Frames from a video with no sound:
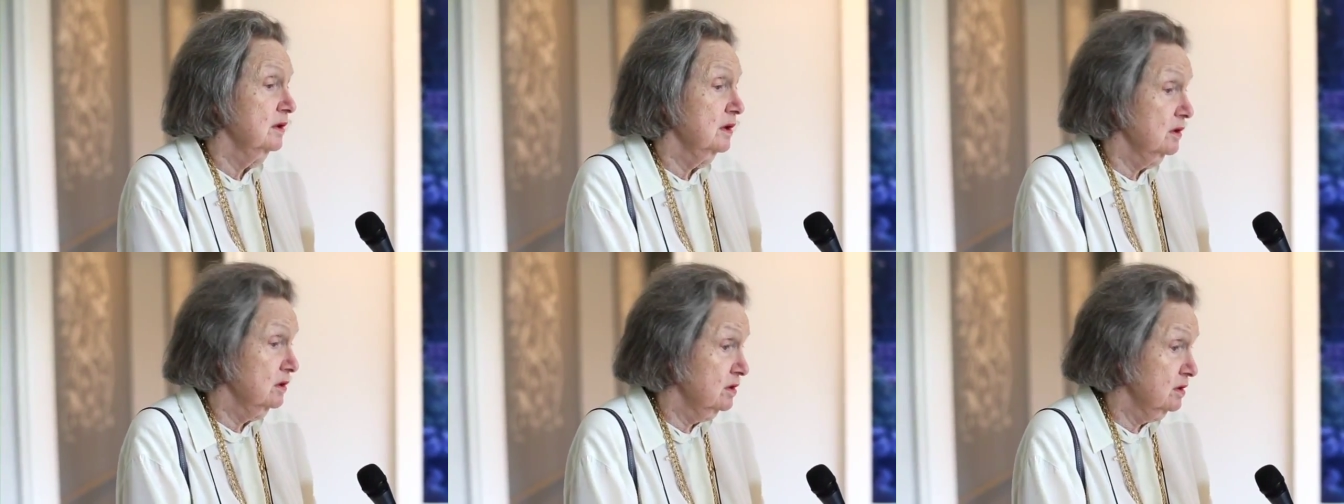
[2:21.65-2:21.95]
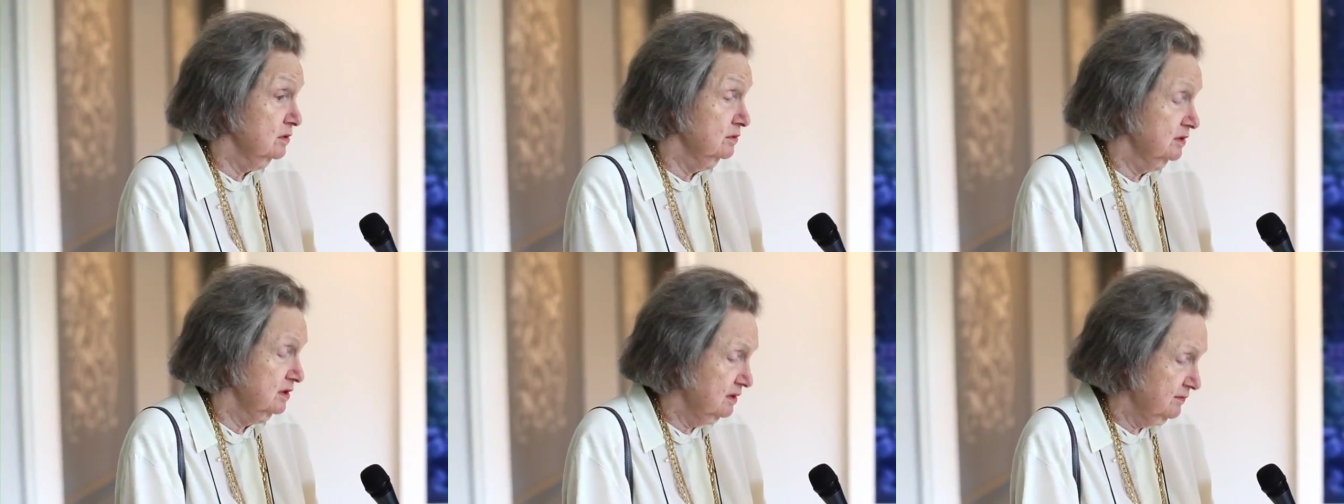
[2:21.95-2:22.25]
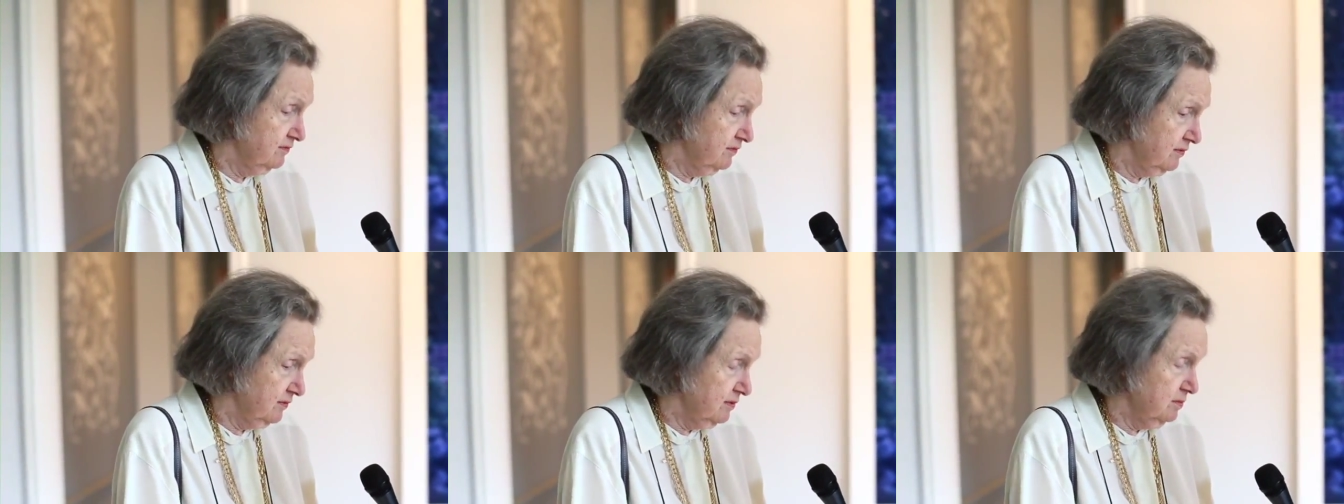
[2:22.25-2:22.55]
earned
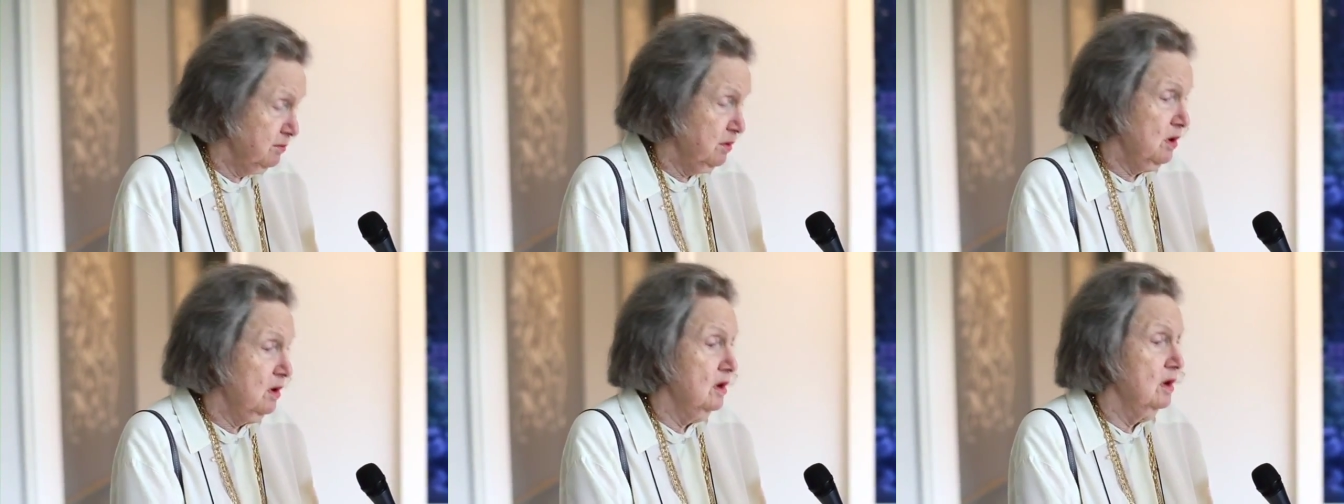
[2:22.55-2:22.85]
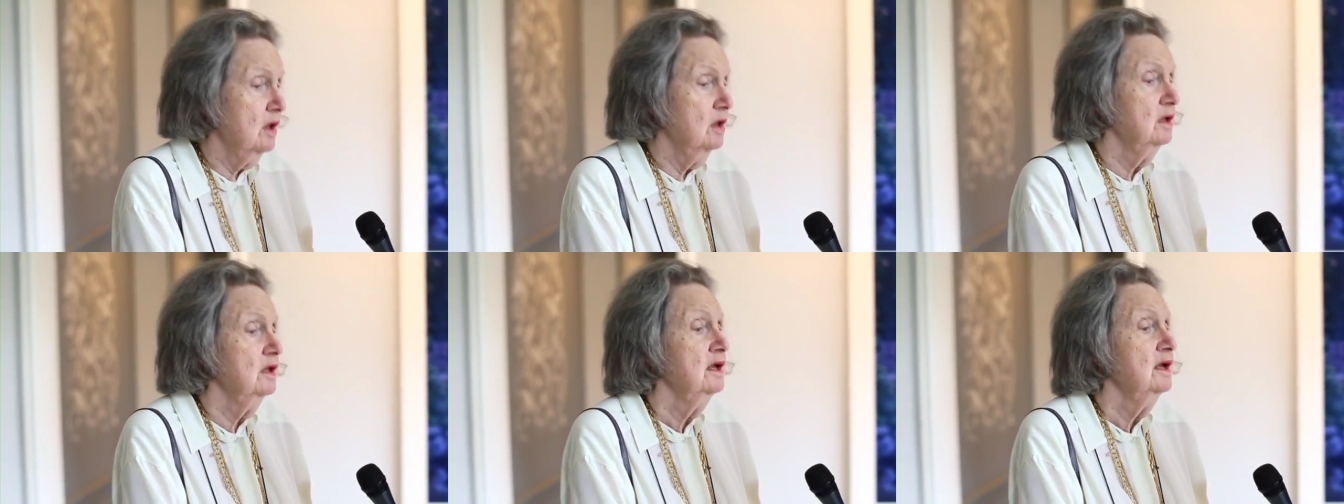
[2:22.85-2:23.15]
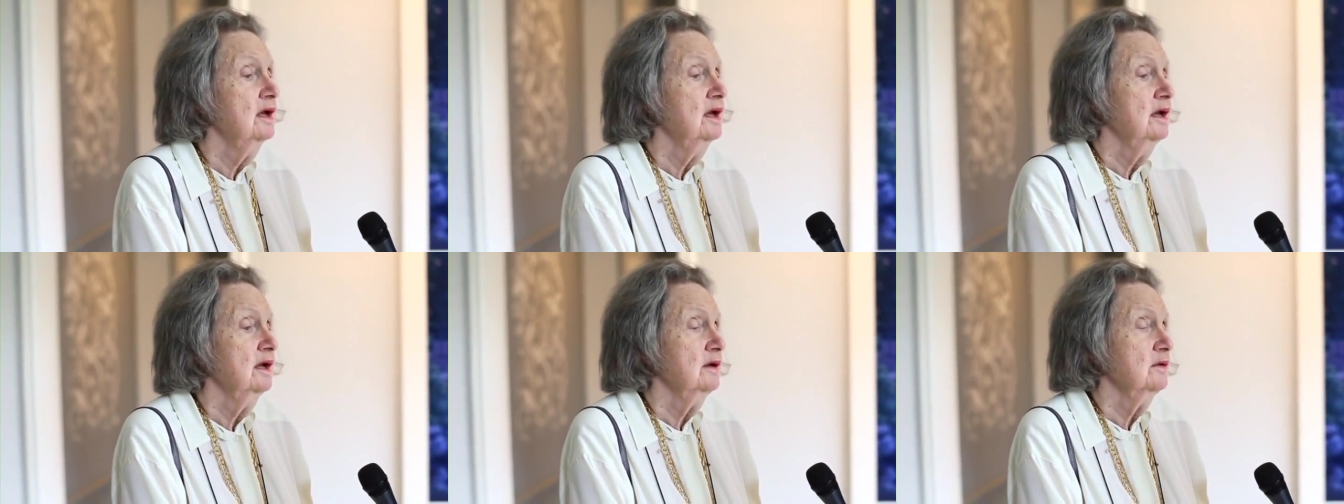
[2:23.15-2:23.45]
for the ball
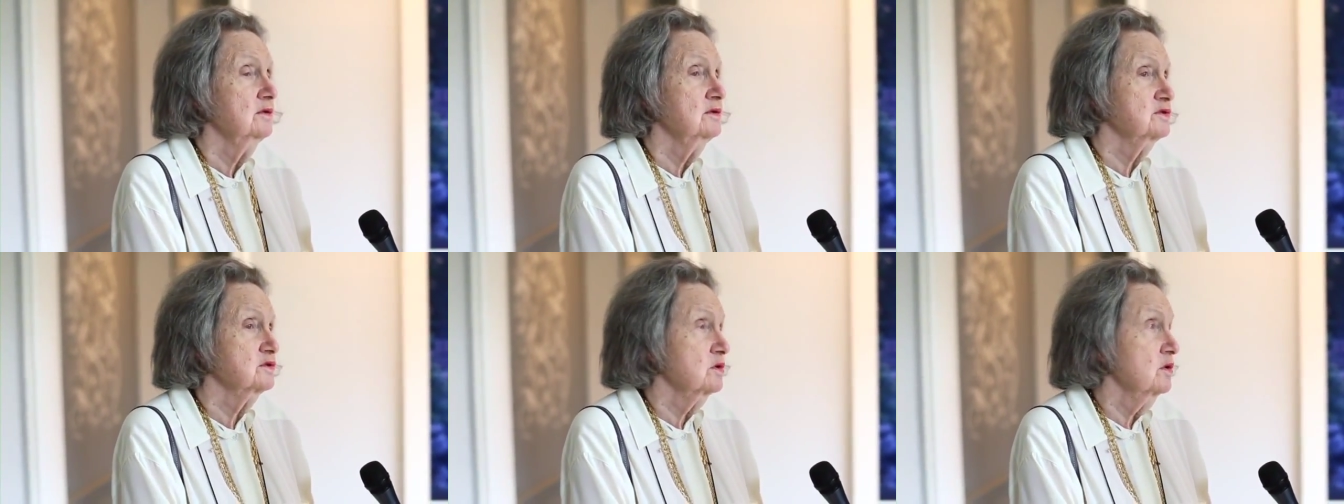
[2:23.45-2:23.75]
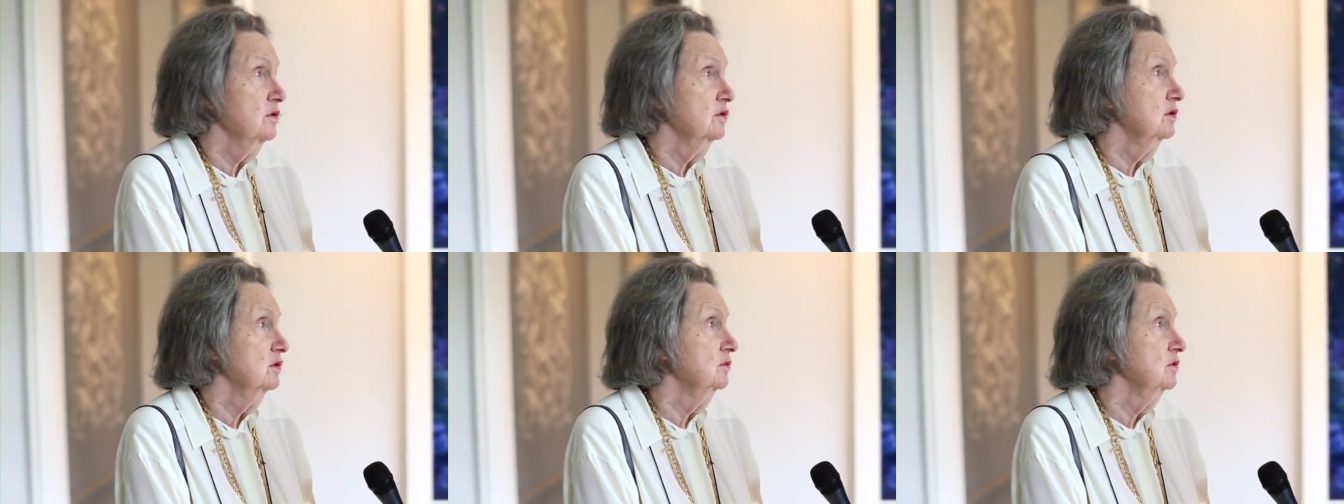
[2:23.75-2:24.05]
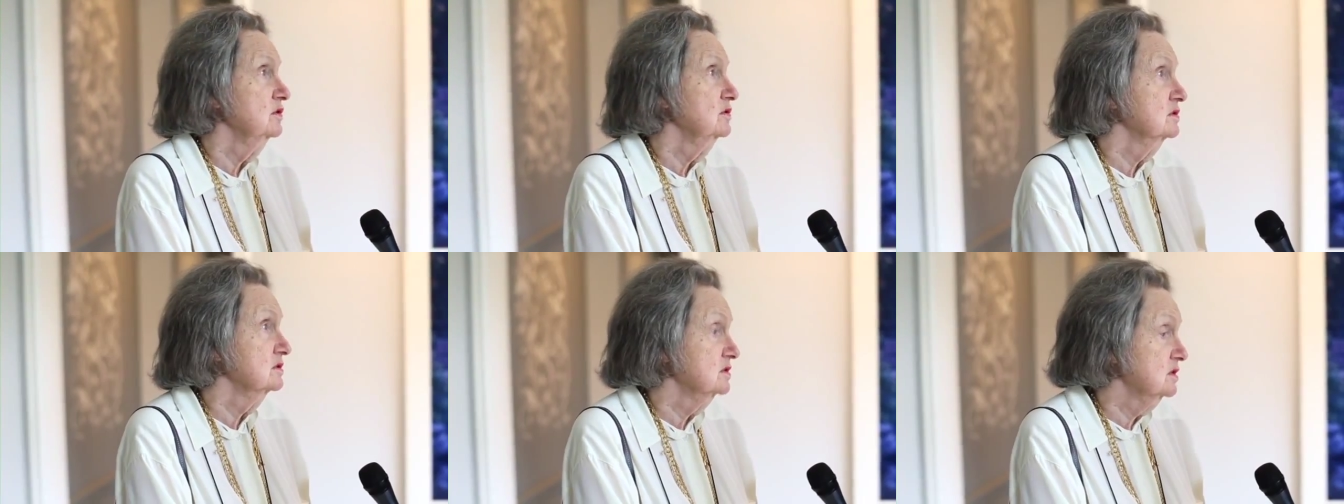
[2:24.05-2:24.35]
was going to
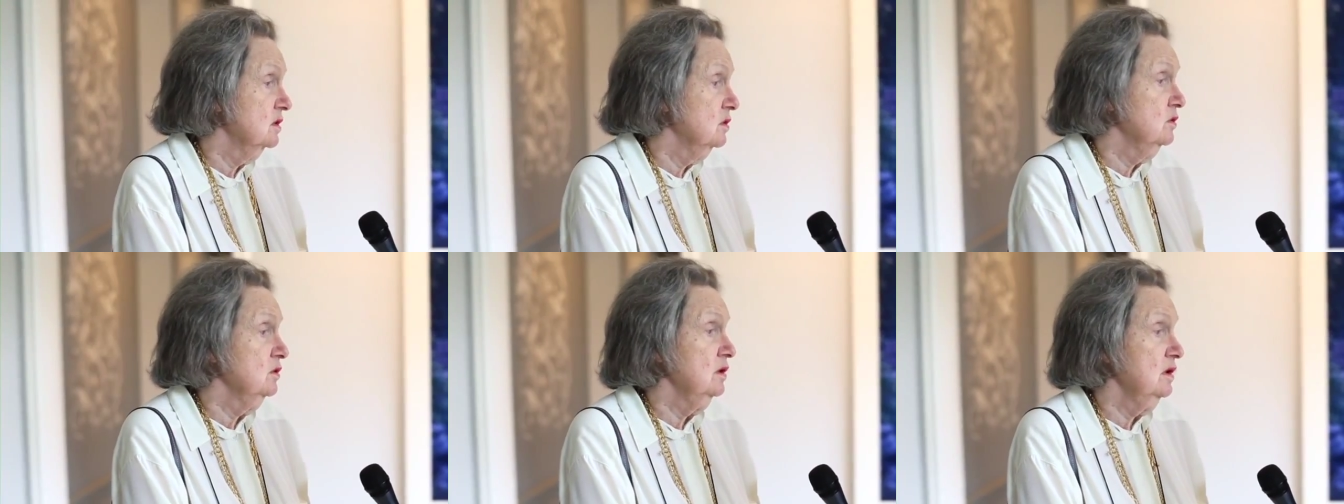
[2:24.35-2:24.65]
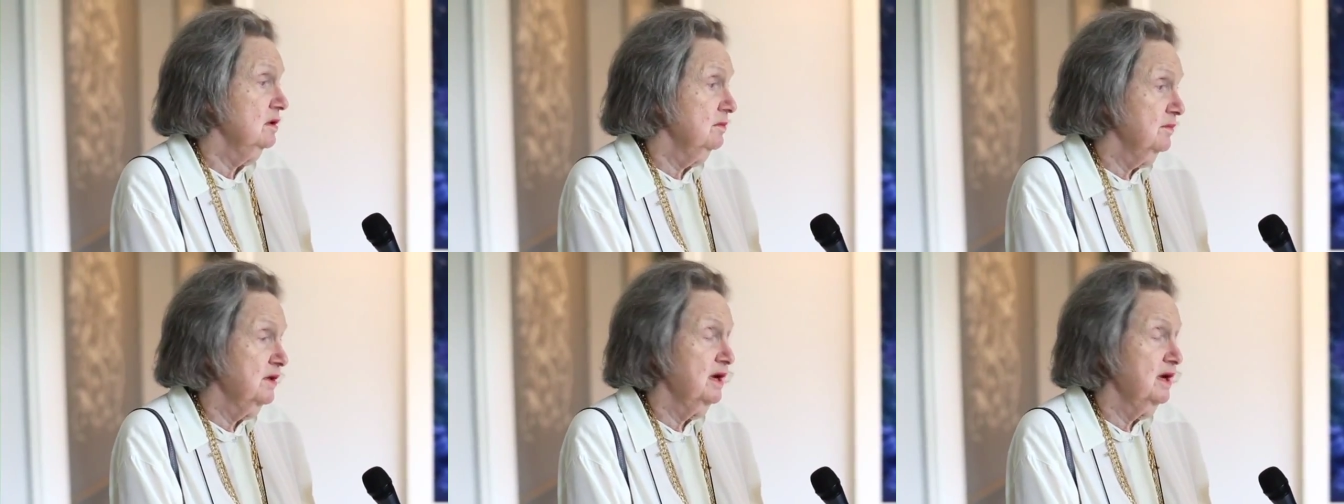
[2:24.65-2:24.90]
be the total